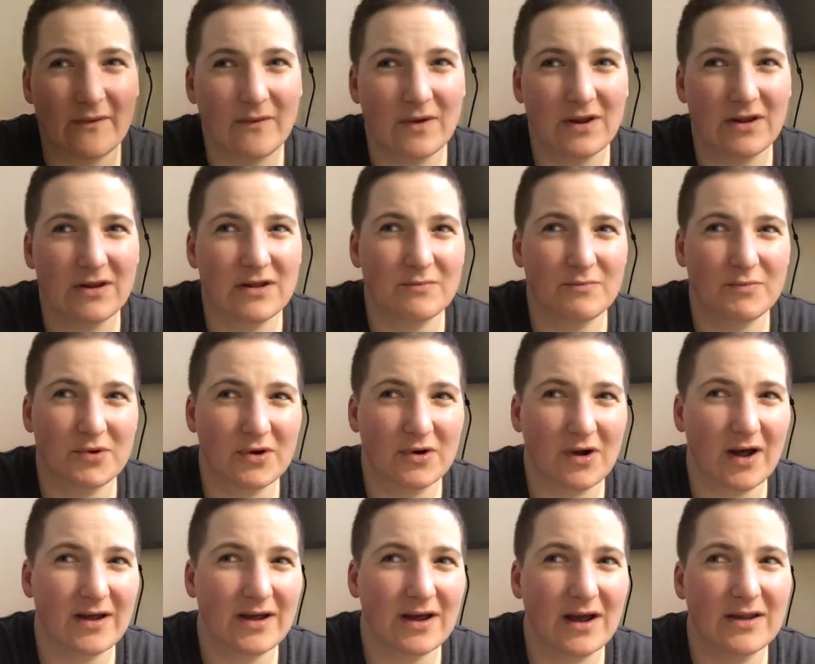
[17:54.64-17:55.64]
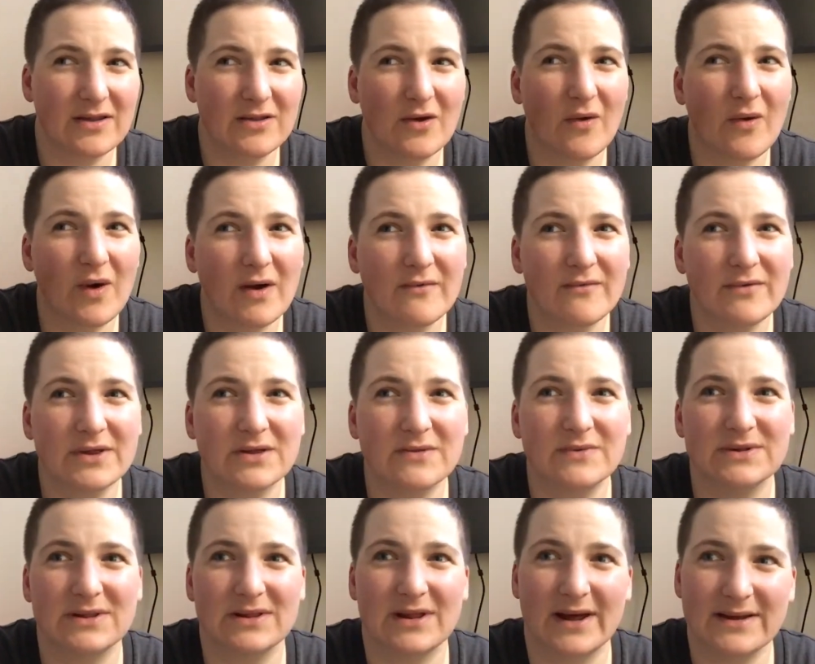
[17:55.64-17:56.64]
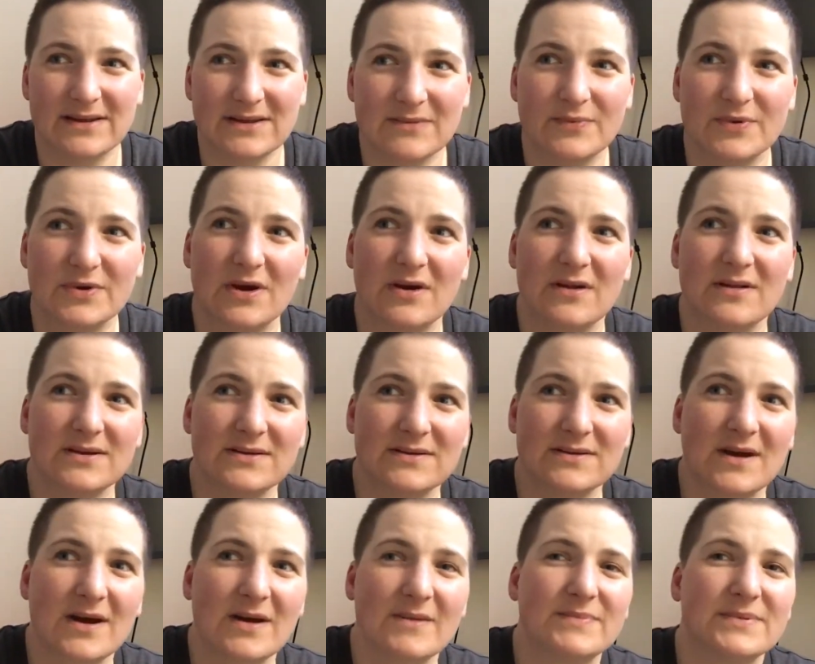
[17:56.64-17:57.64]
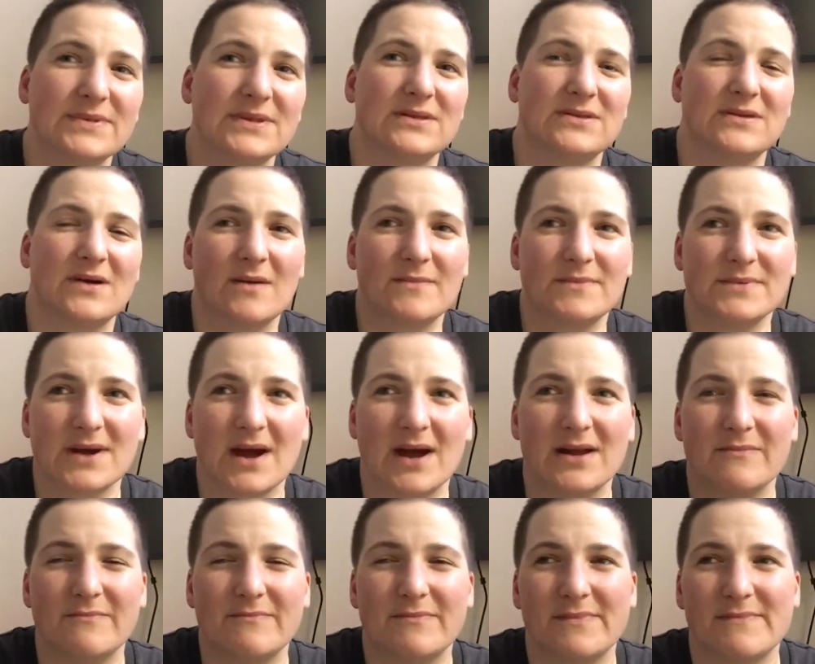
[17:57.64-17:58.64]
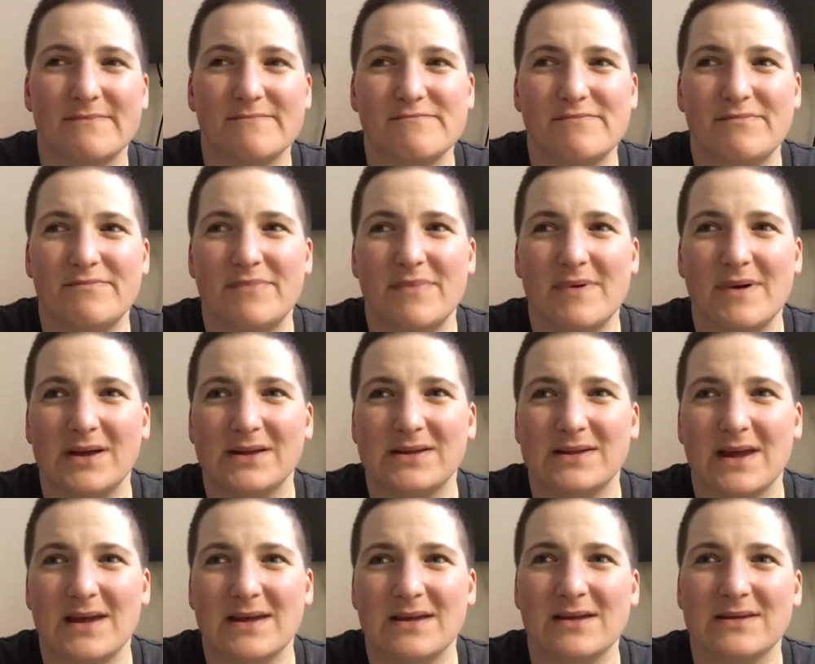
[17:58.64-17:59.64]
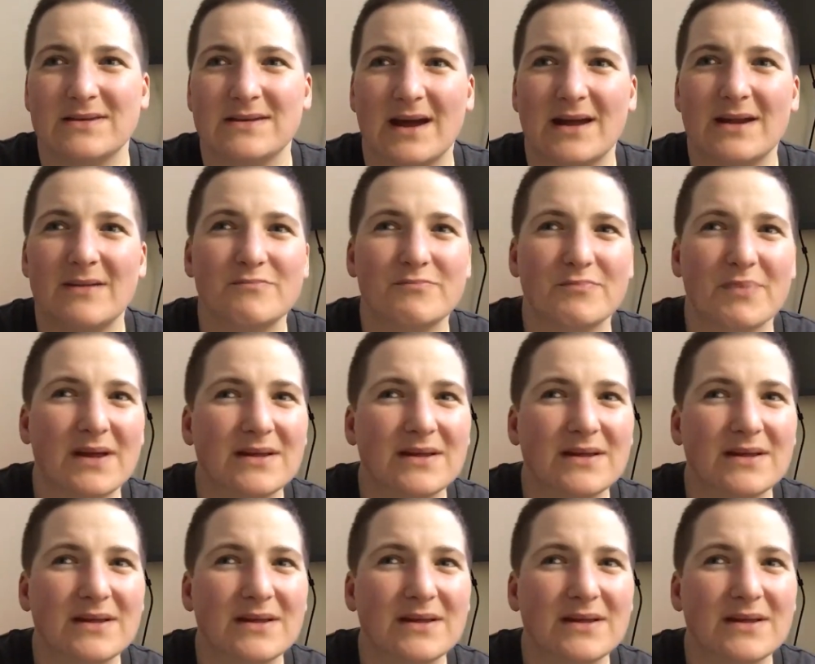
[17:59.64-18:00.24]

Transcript: I wanted to put. I, I know I really would like to put it on the top. The top's kind of, it, it's kind of